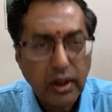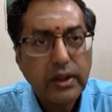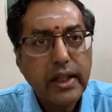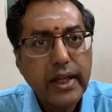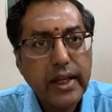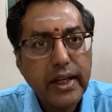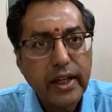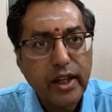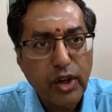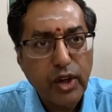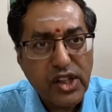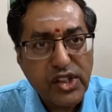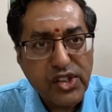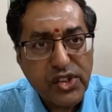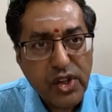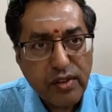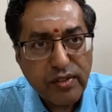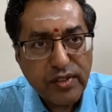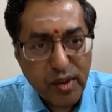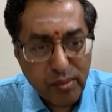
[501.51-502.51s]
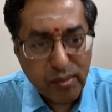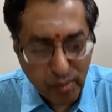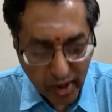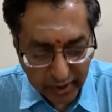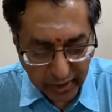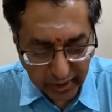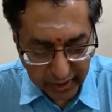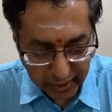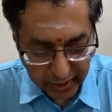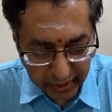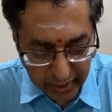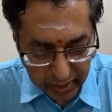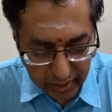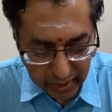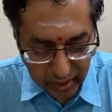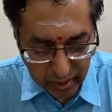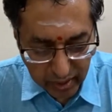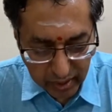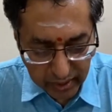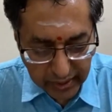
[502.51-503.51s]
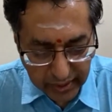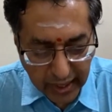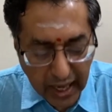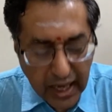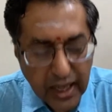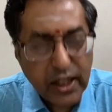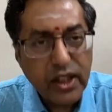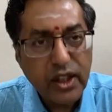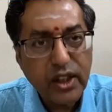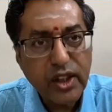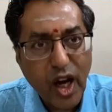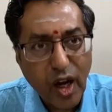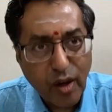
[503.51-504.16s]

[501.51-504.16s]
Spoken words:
The rest of the monkey gathered